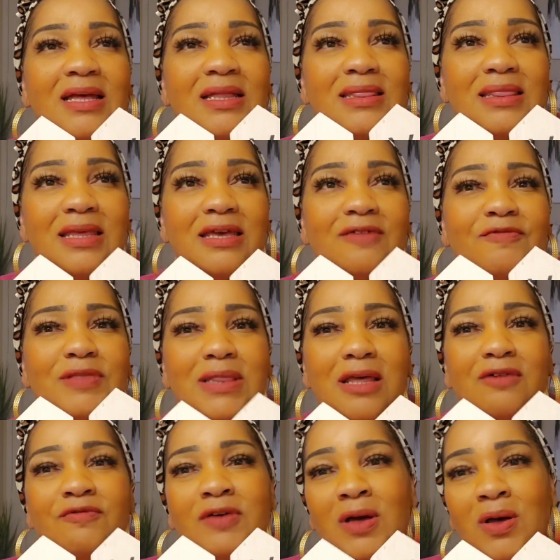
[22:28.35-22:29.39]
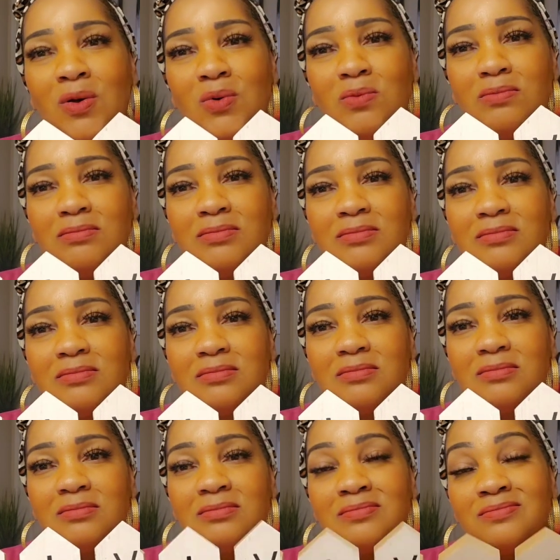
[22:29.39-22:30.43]
Live, love, home.
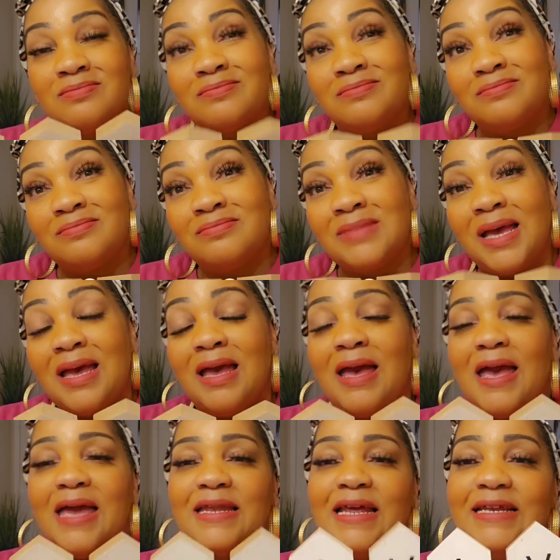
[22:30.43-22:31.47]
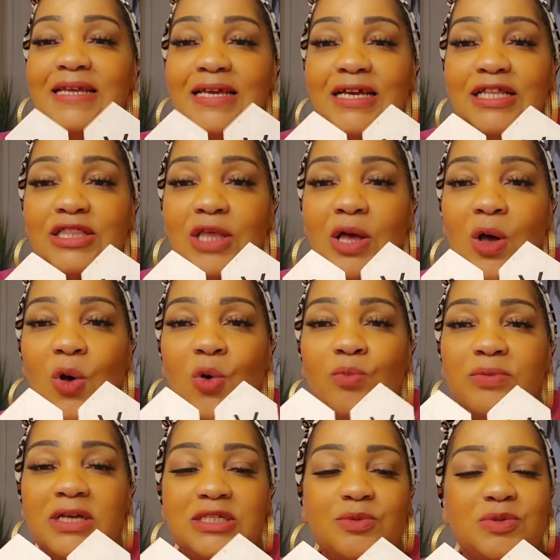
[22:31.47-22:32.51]
And I didn't get the home
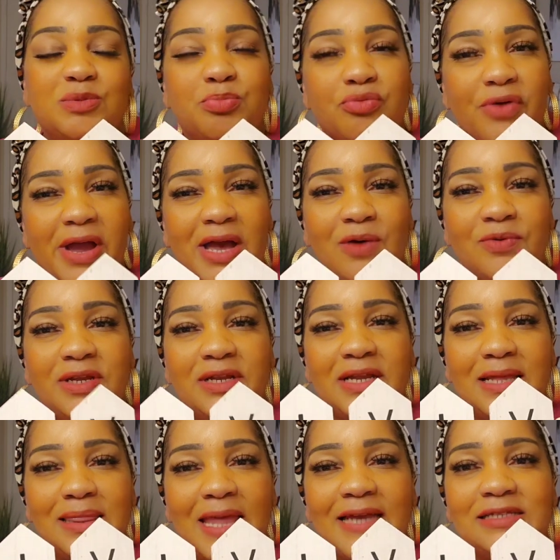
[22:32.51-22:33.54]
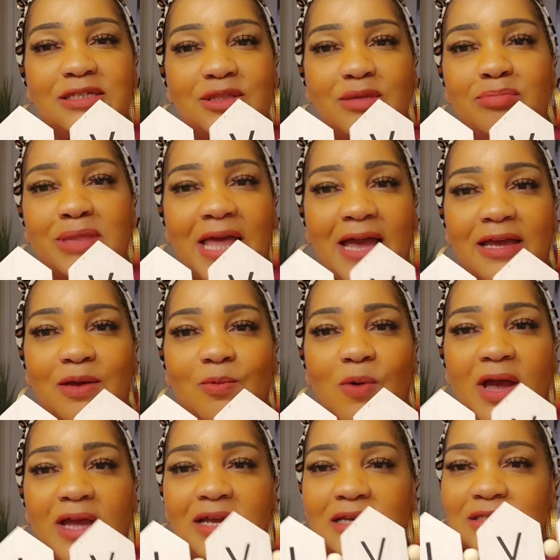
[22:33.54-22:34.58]
because it was brown and I liked the black and
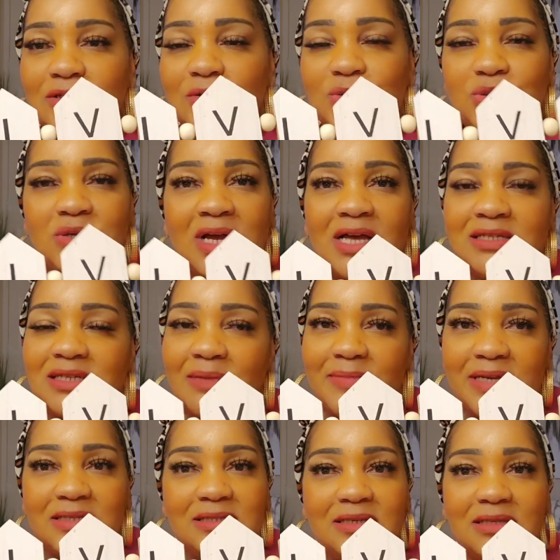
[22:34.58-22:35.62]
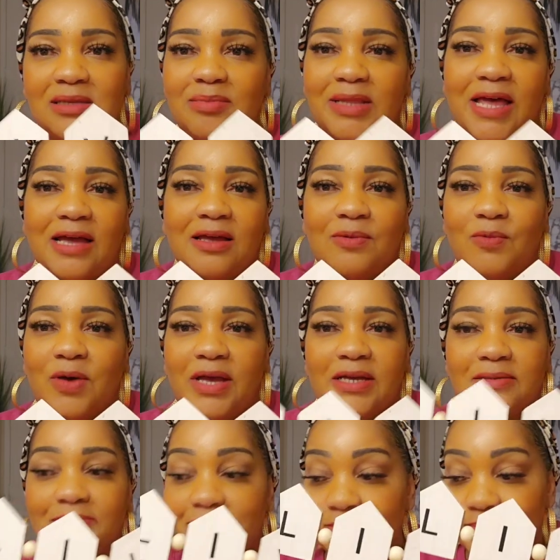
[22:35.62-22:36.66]
white. I told you guys I'm into the black and
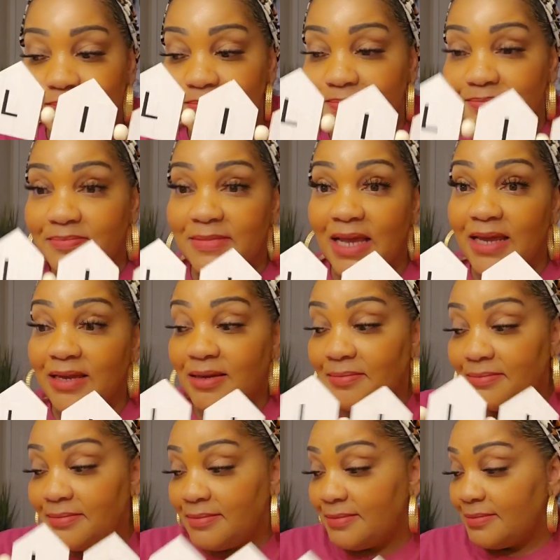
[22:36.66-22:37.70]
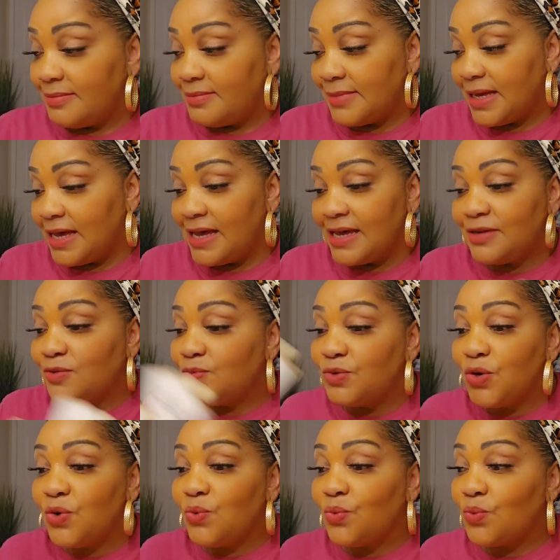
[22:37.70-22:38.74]
white. I am. I don't
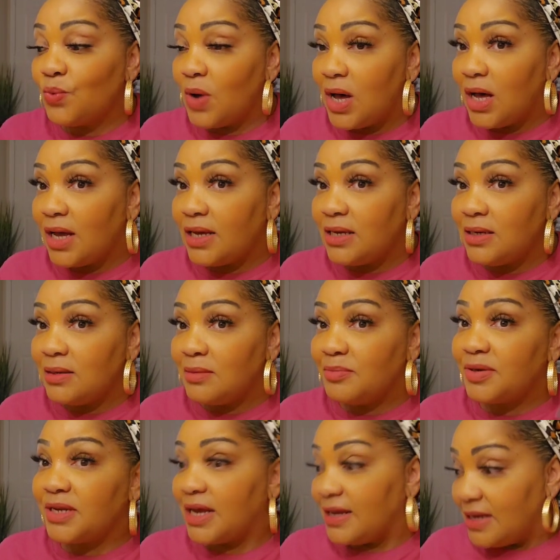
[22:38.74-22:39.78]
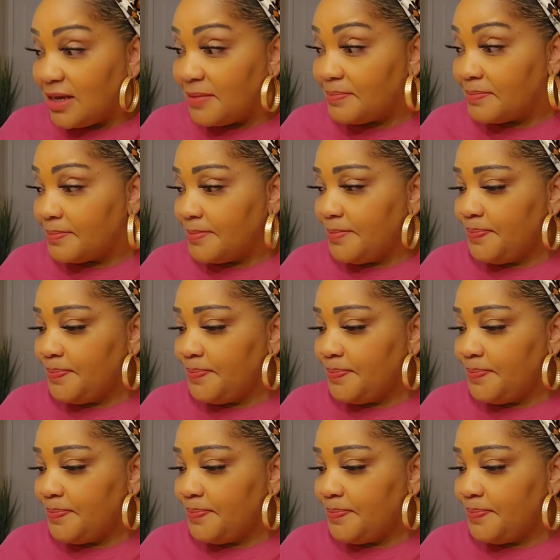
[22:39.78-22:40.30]
know why, but I am.